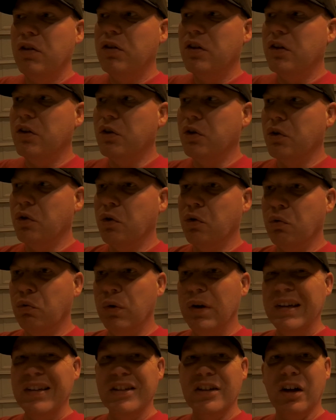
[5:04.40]
to
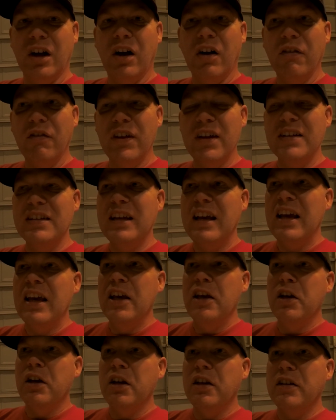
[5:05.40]
resolve this,
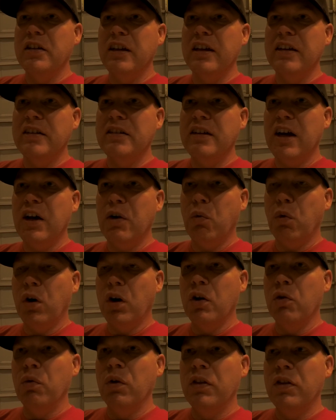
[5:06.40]
because it's not
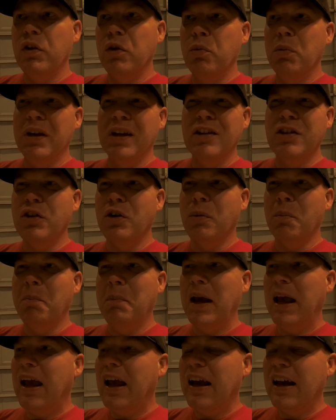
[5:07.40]
working with you because you're
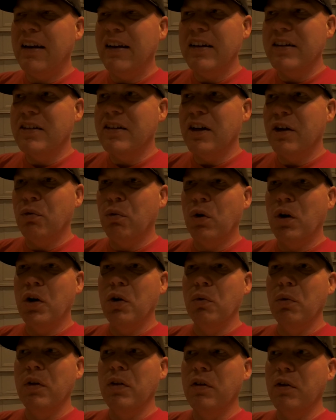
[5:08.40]
banned. It's not
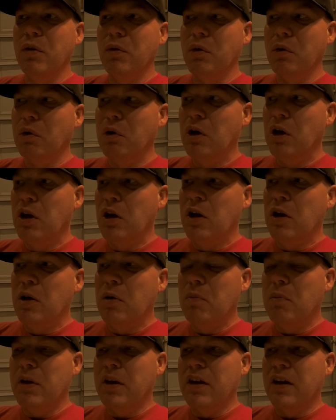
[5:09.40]
working with you
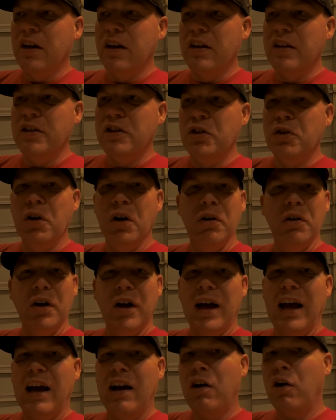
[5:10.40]
because you don't know
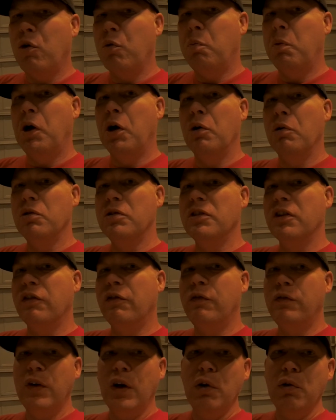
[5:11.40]
how to post a
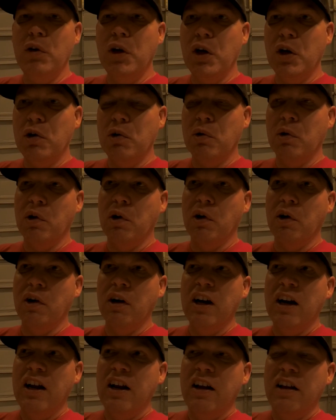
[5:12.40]
photo or
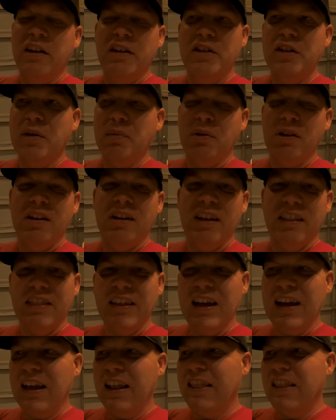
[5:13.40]
something like
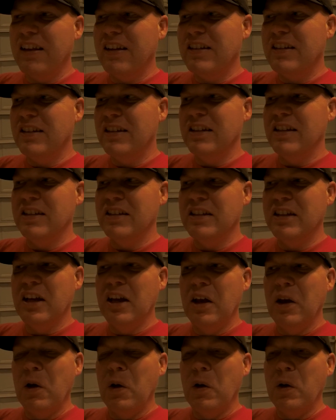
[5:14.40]
that. This is,
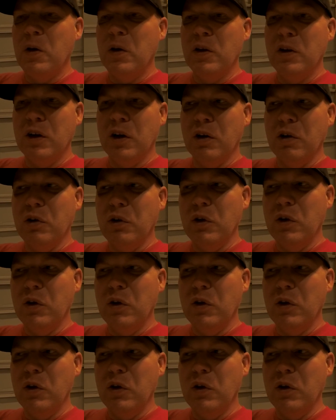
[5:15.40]
you know,